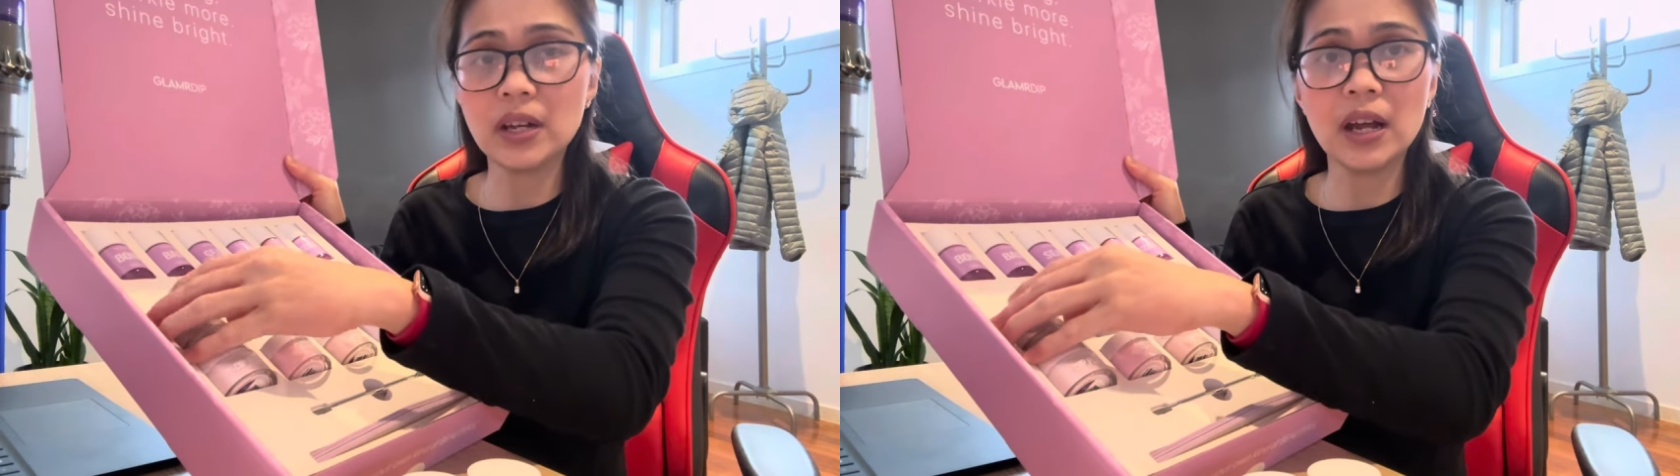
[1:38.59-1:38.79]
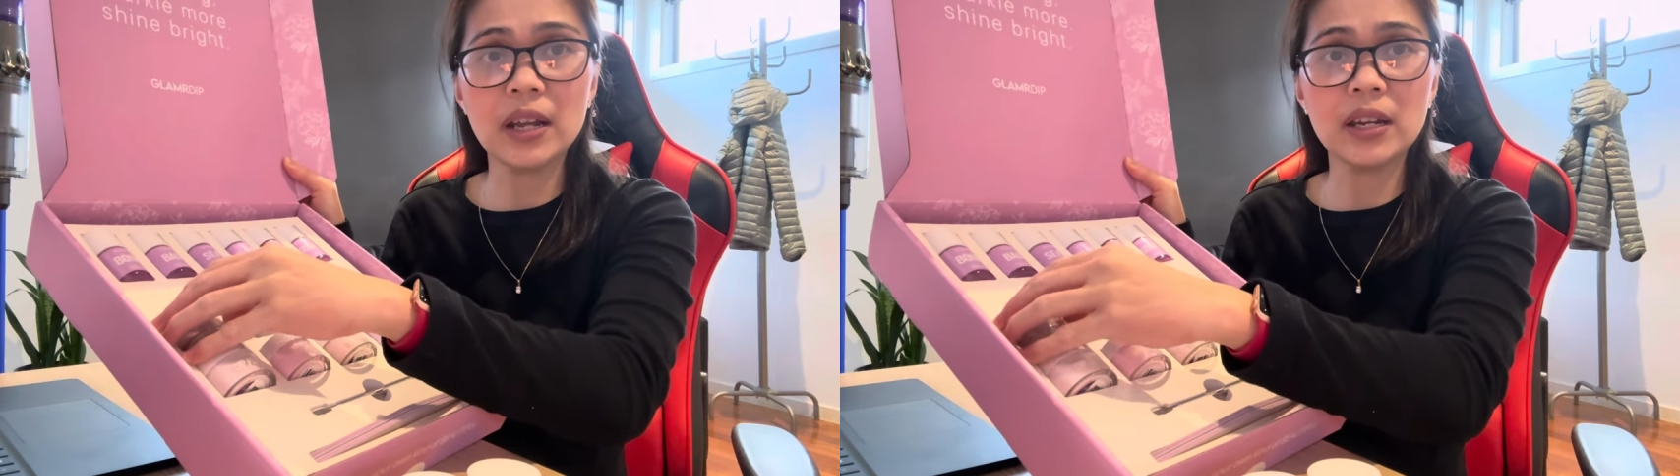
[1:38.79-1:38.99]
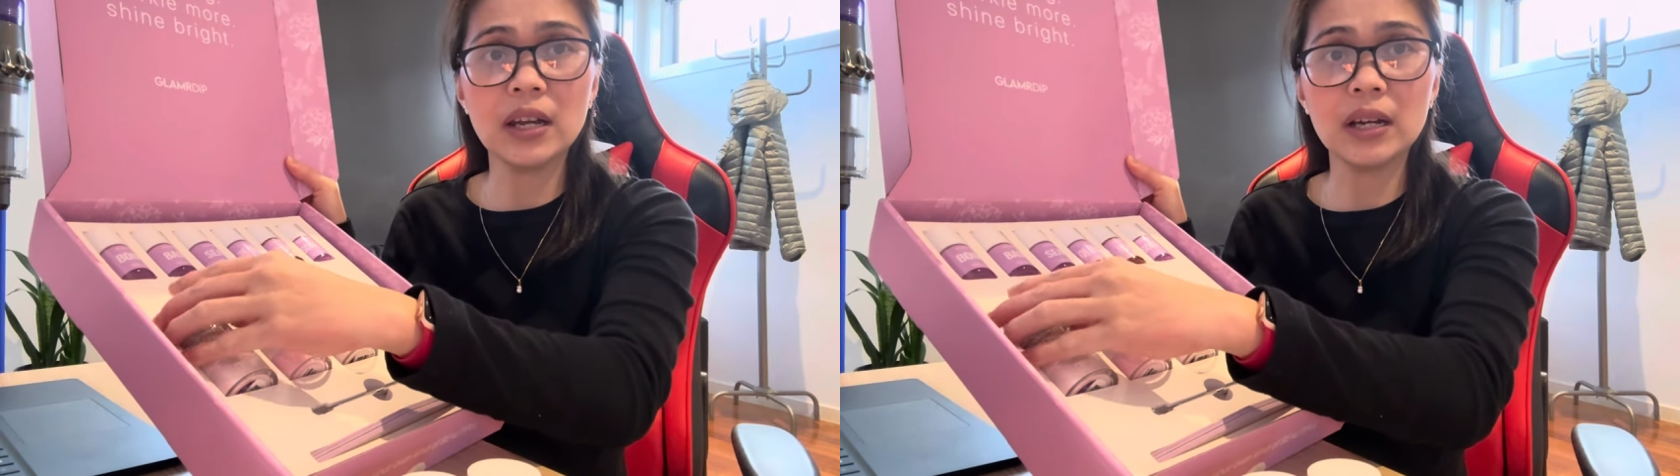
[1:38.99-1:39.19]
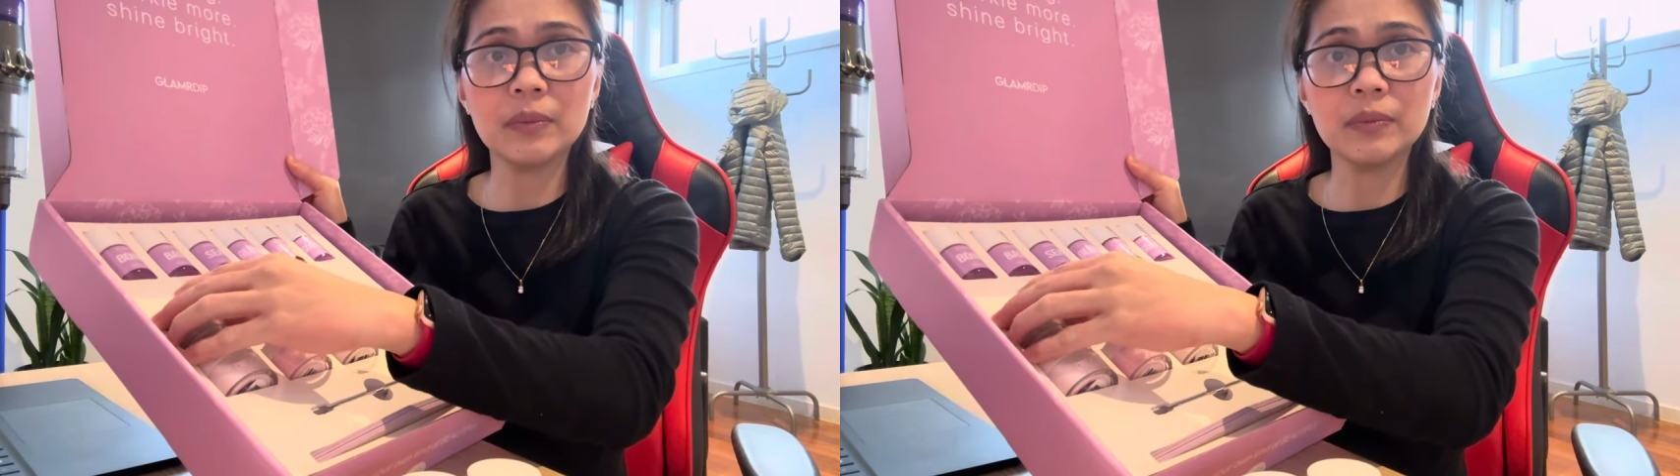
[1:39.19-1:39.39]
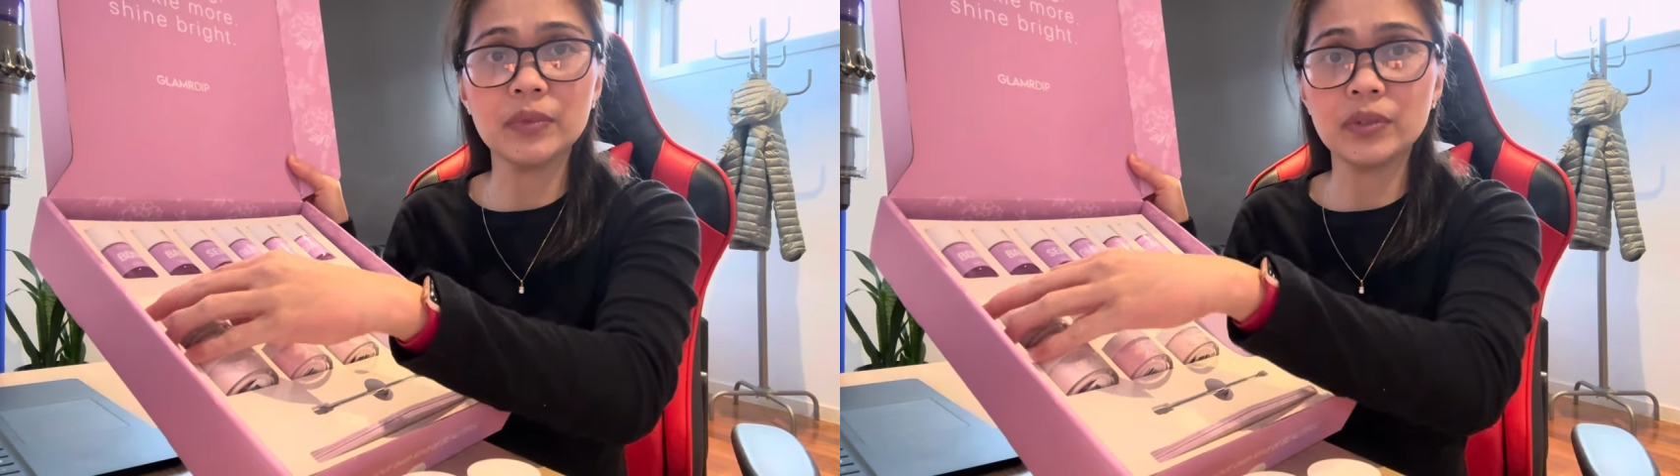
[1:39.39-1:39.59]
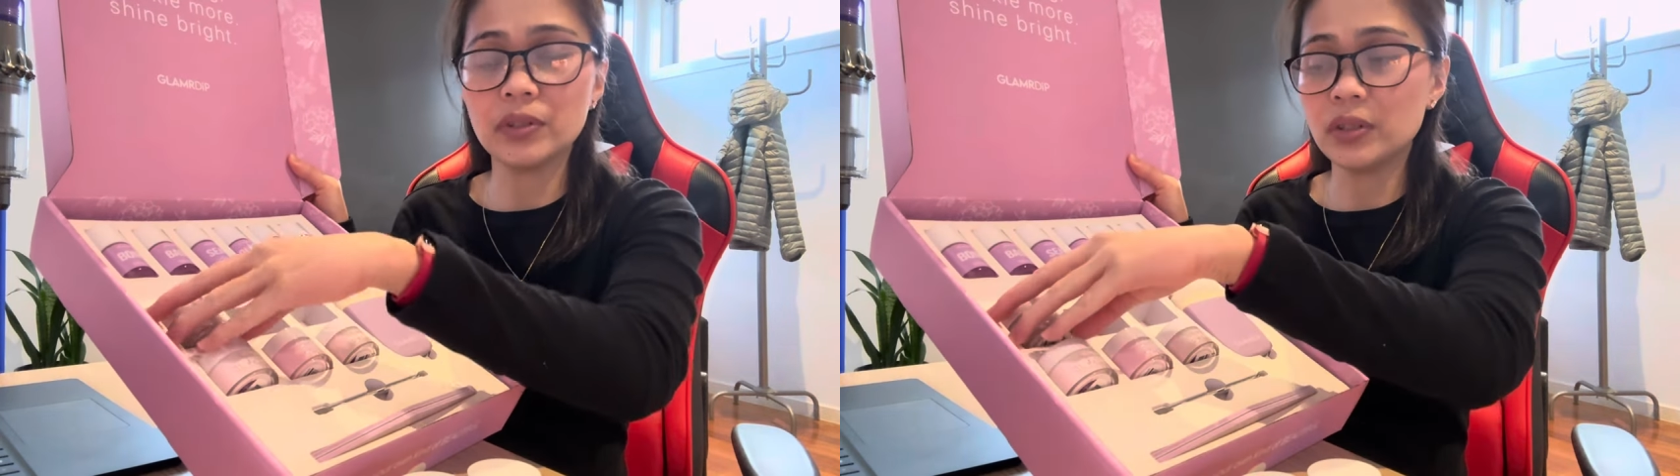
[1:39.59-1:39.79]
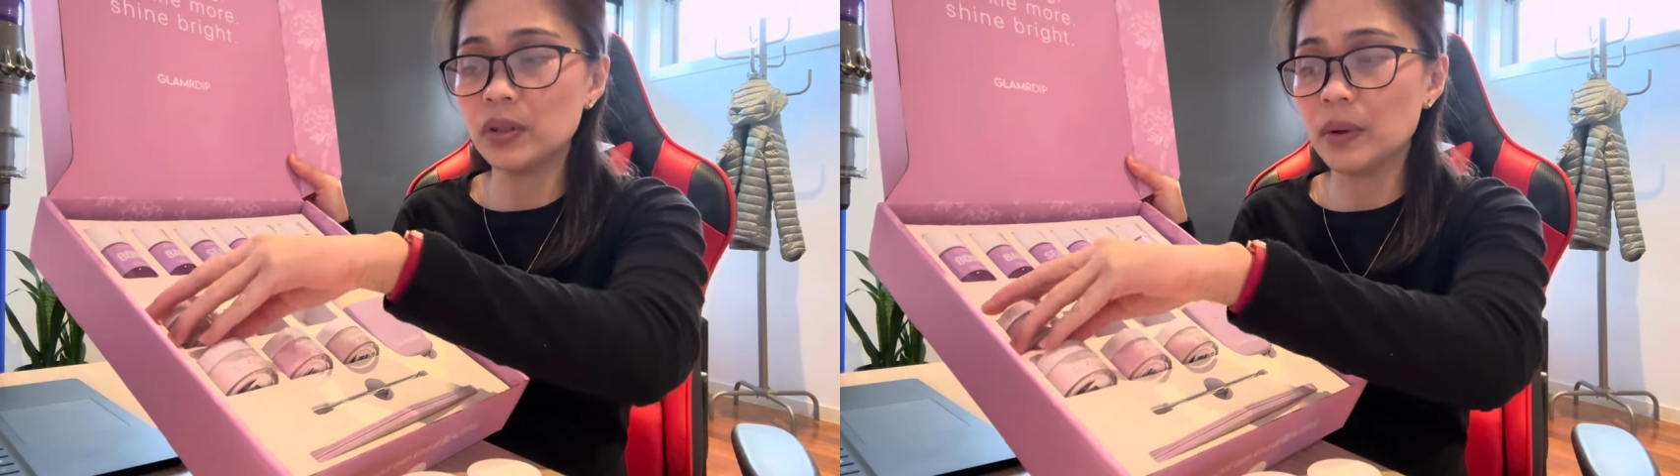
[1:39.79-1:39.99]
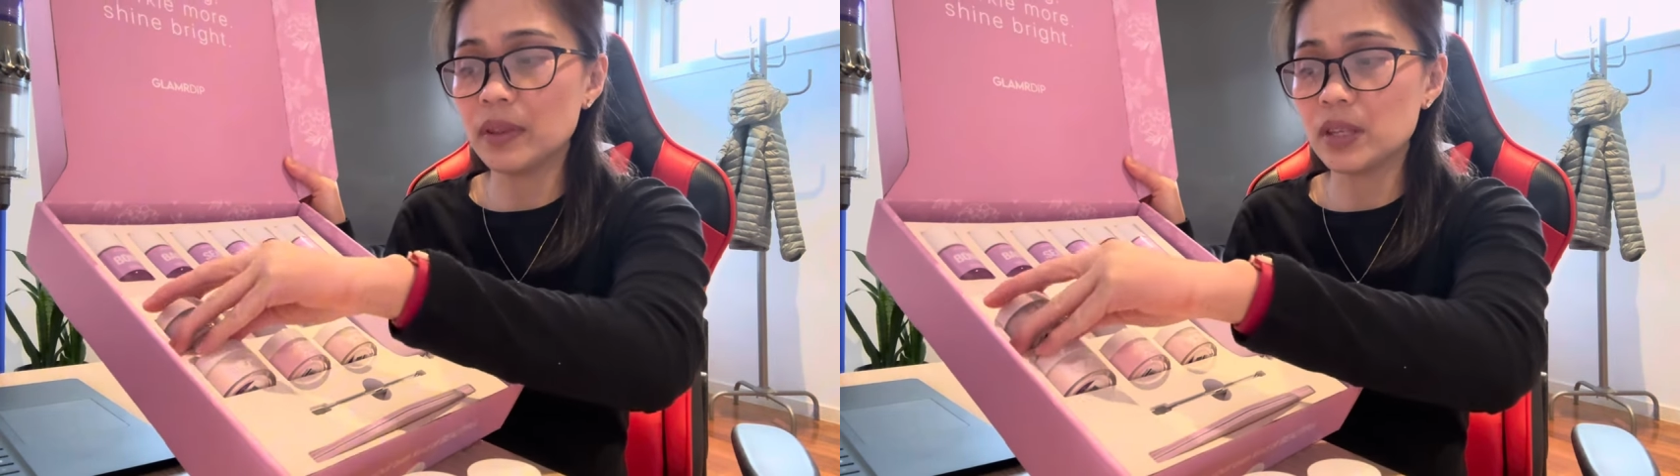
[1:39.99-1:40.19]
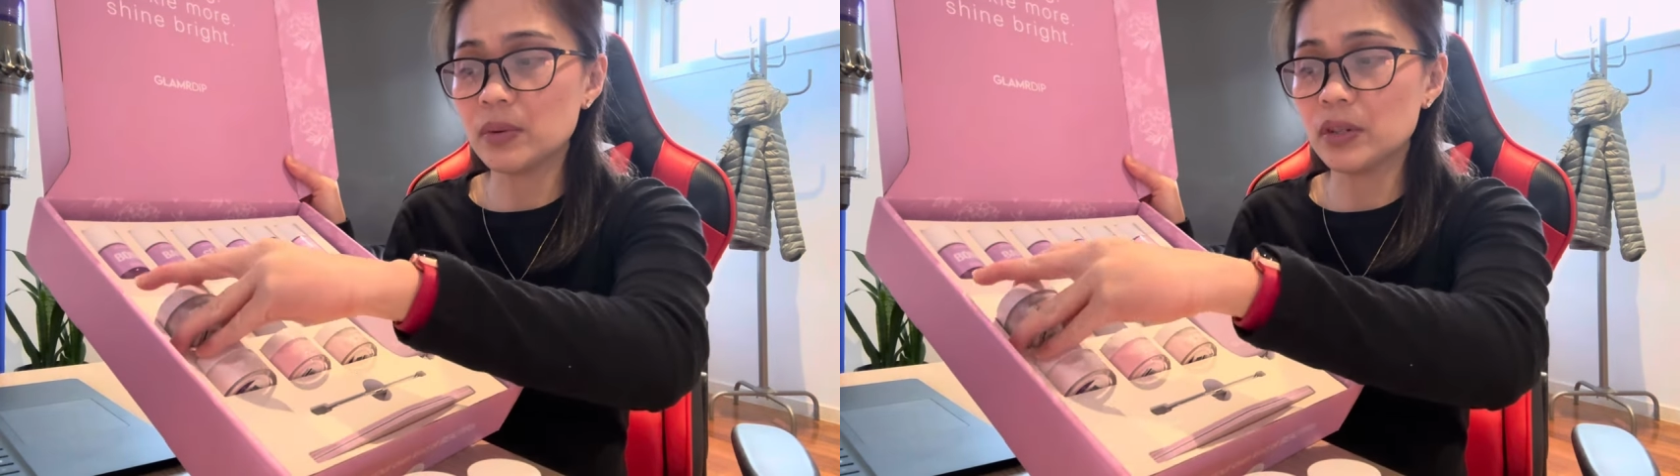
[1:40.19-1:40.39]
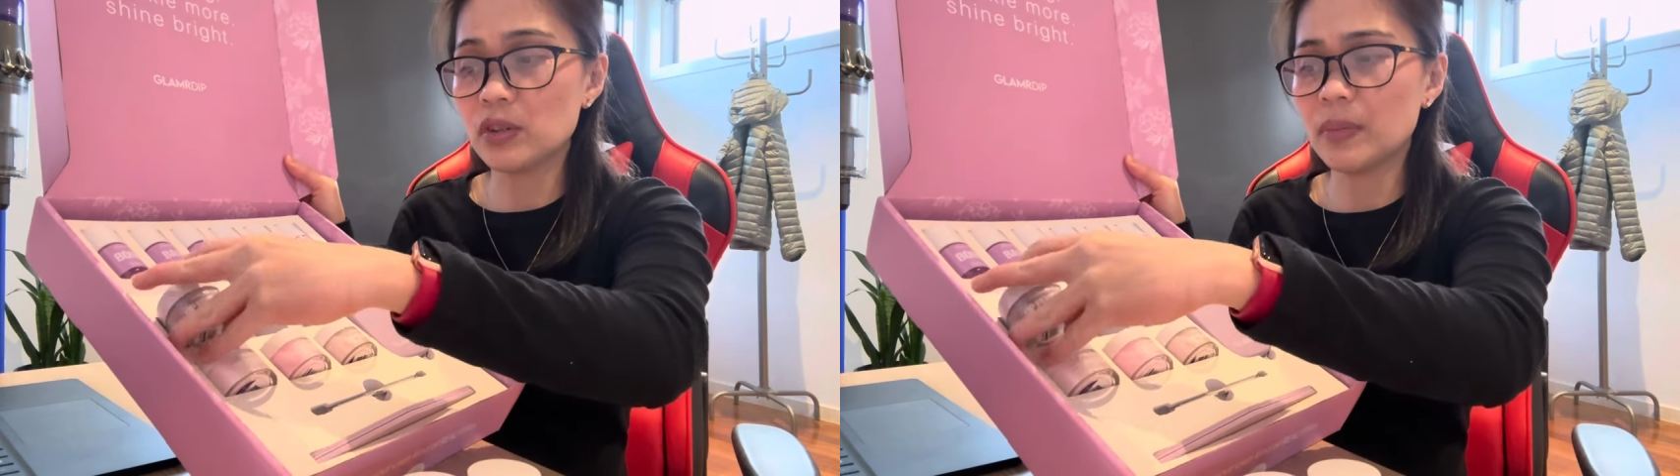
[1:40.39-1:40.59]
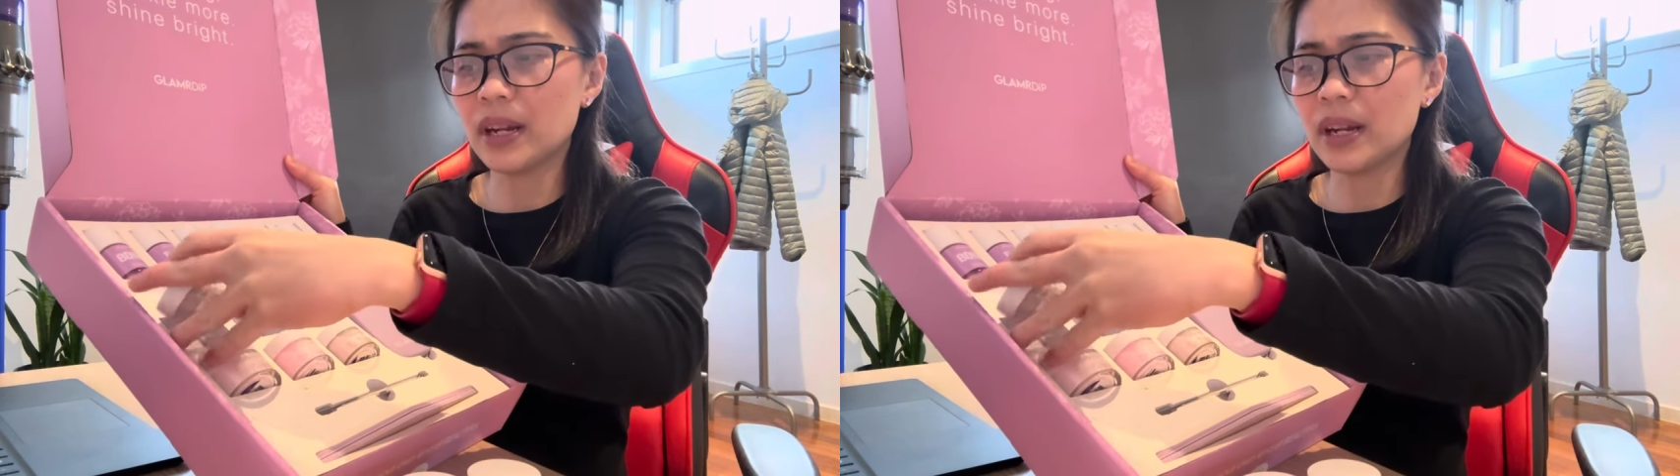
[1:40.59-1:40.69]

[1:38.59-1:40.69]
done doing this one too,